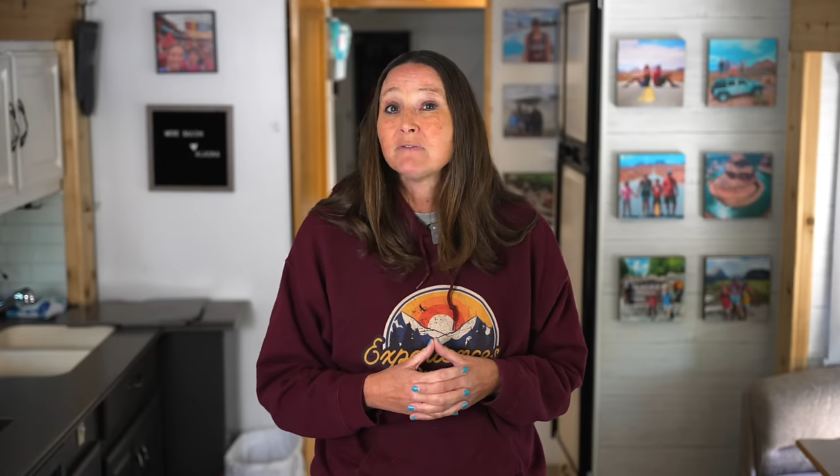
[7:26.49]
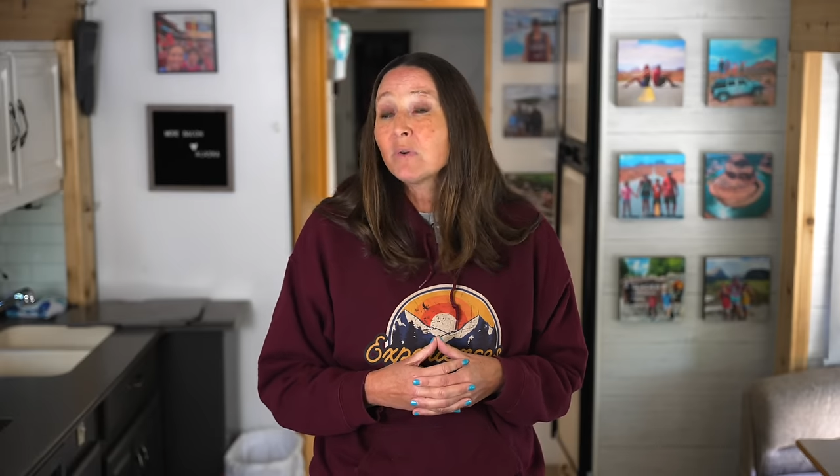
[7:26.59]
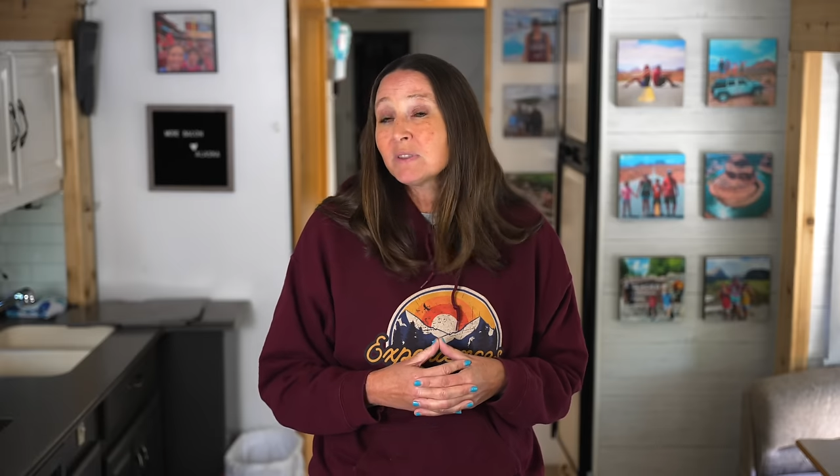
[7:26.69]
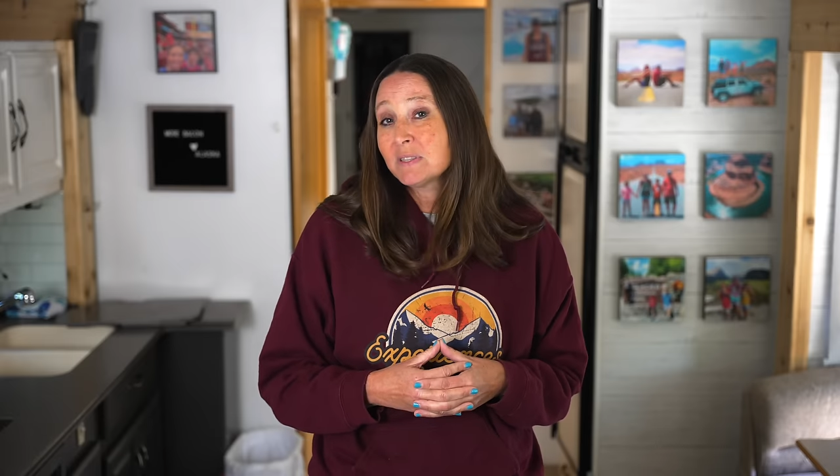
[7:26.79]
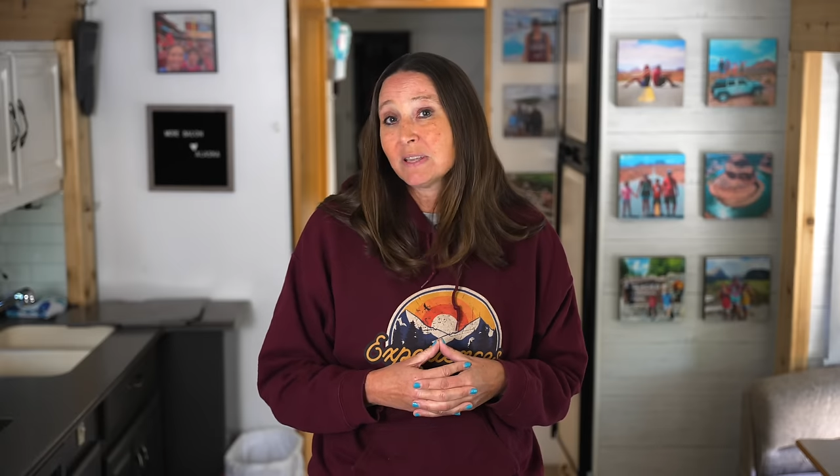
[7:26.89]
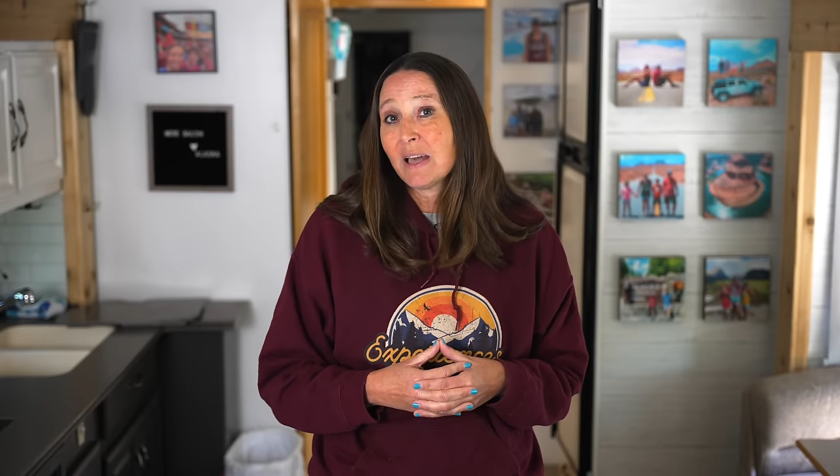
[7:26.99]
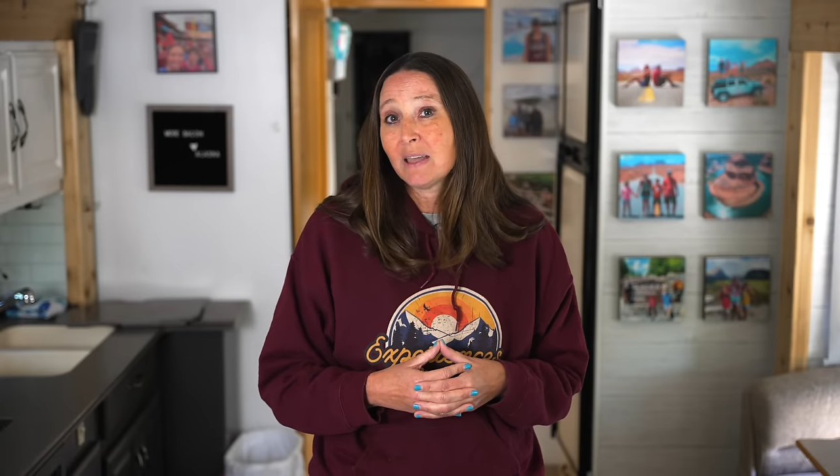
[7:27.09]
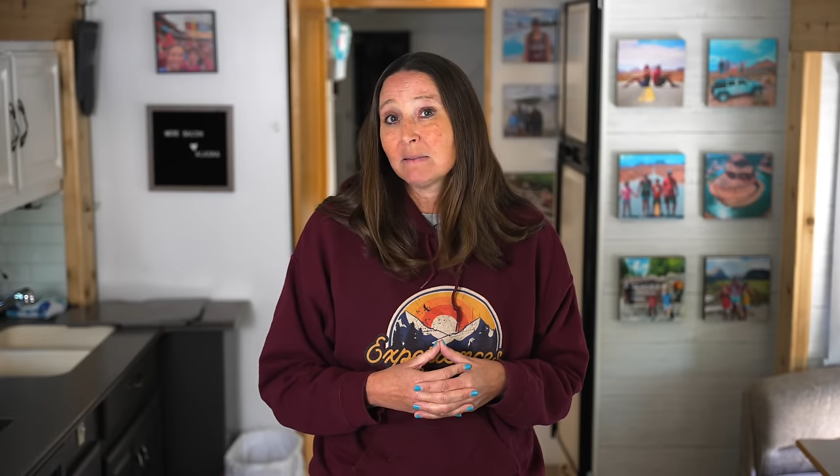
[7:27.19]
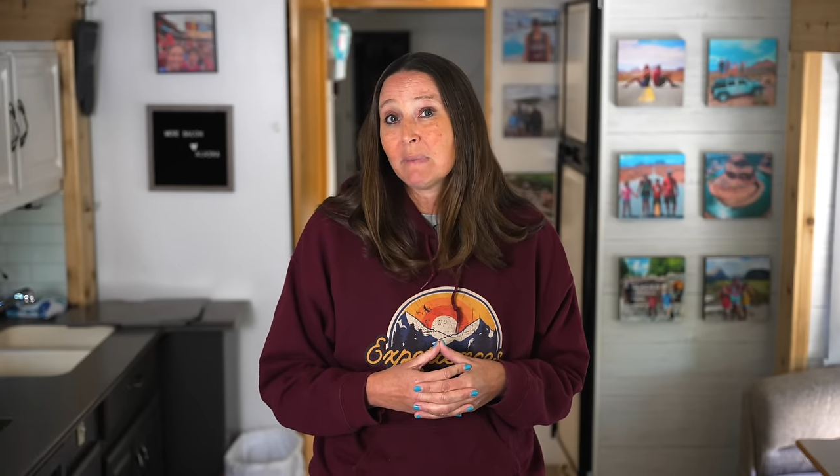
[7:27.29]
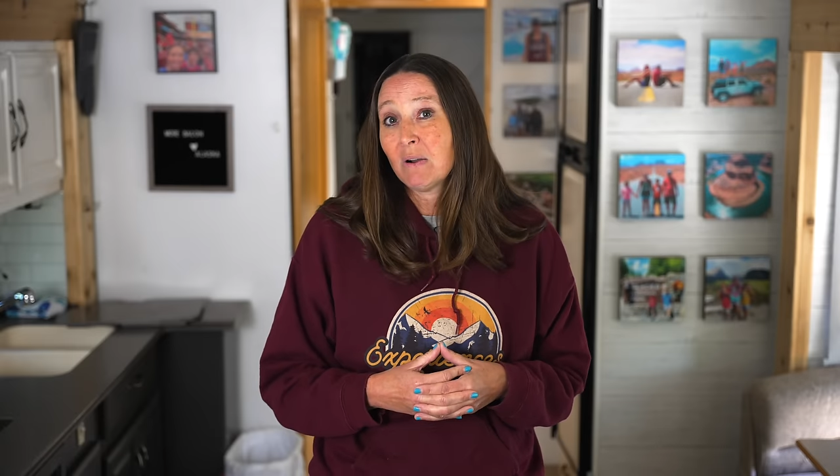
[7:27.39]
for the
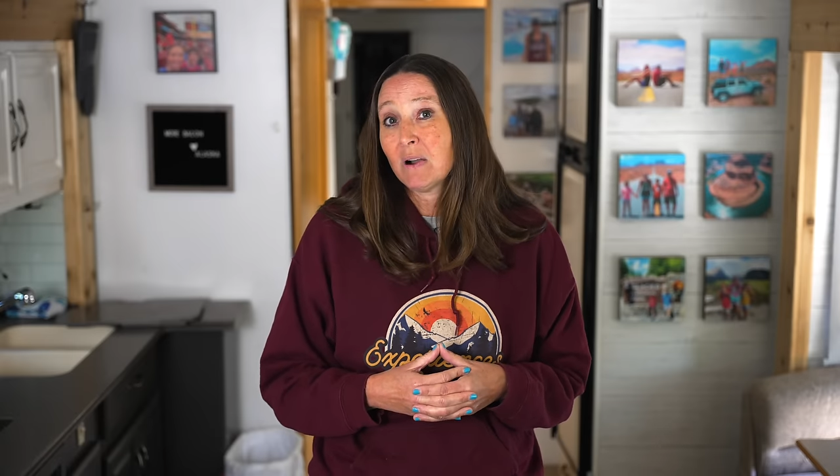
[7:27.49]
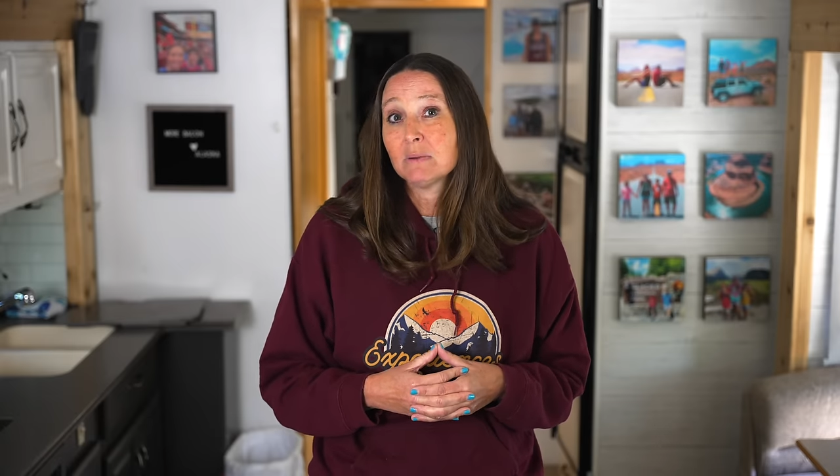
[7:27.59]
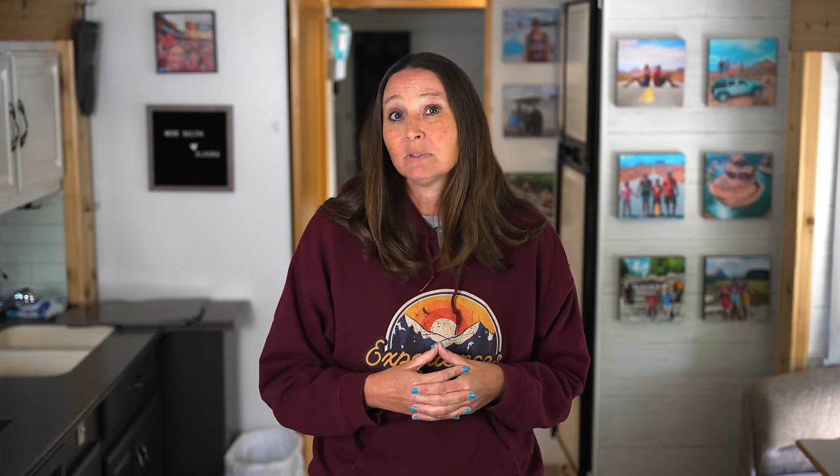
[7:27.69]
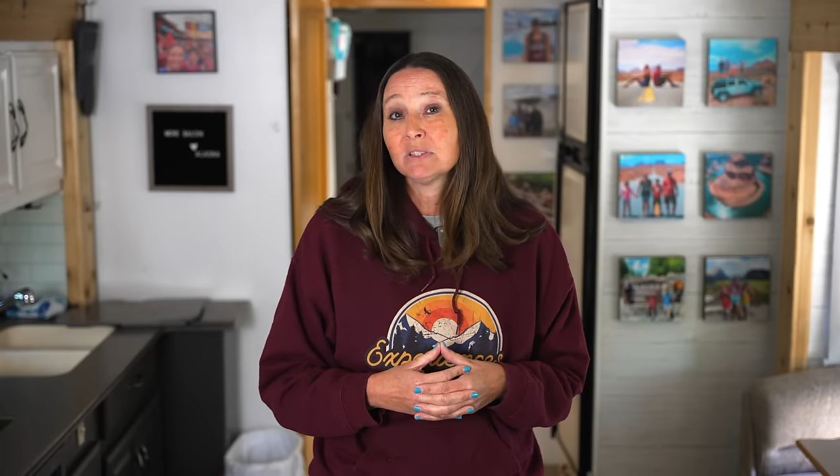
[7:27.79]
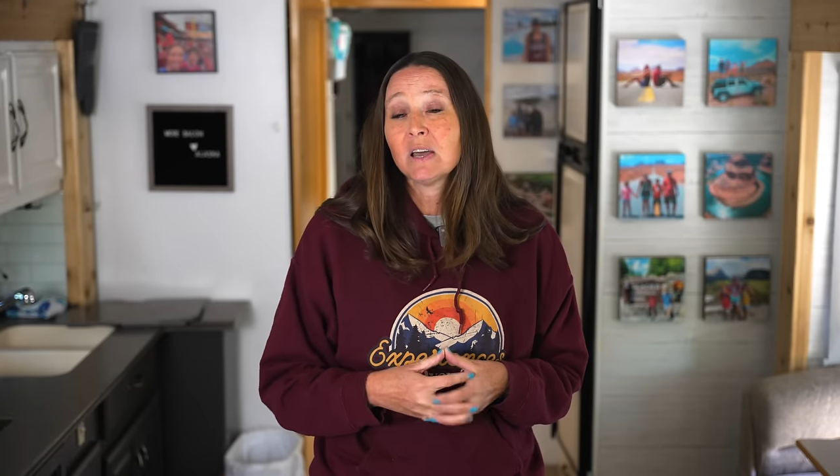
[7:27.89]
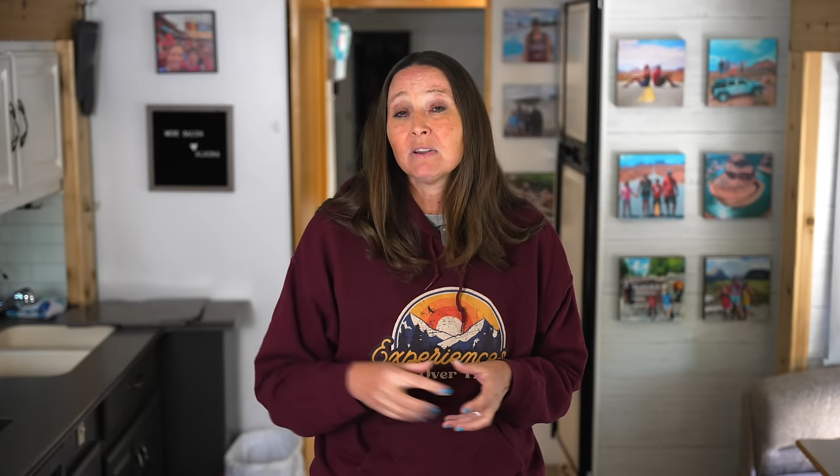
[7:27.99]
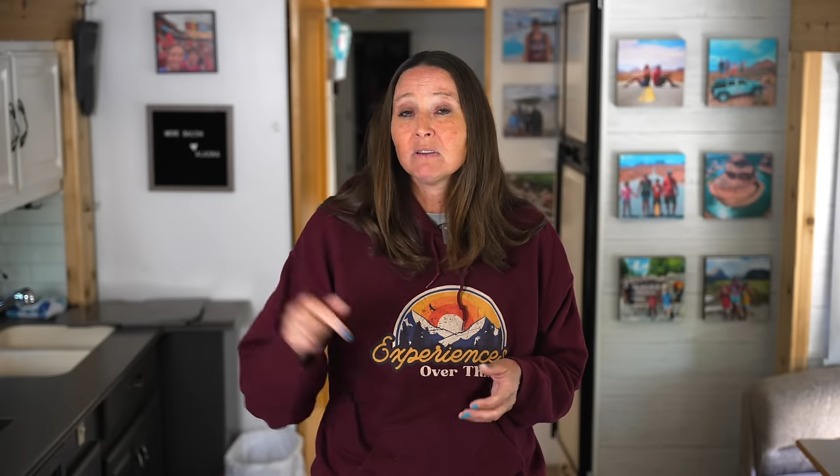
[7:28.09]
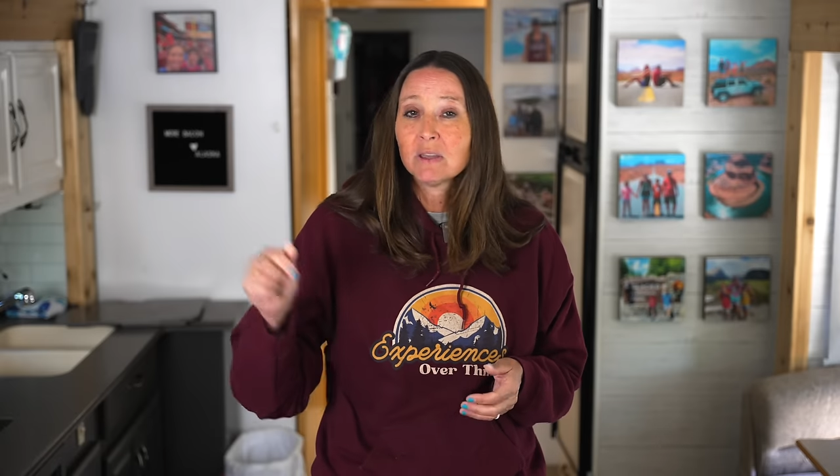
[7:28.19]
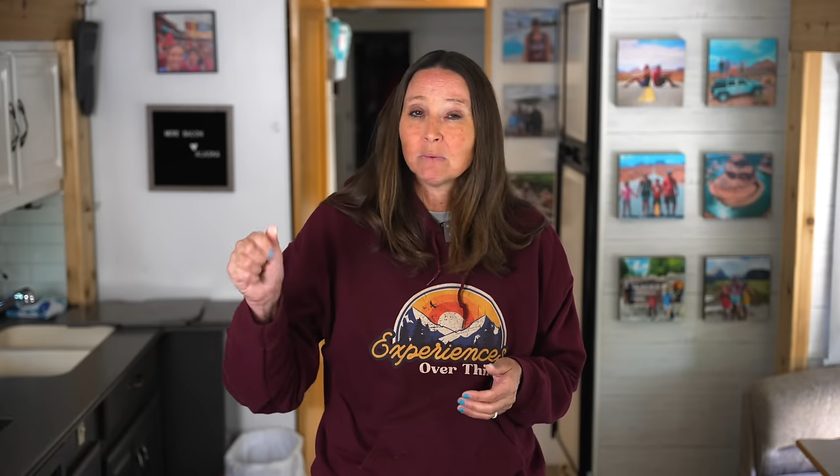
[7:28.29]
Zion Mount Carmel Tunnel,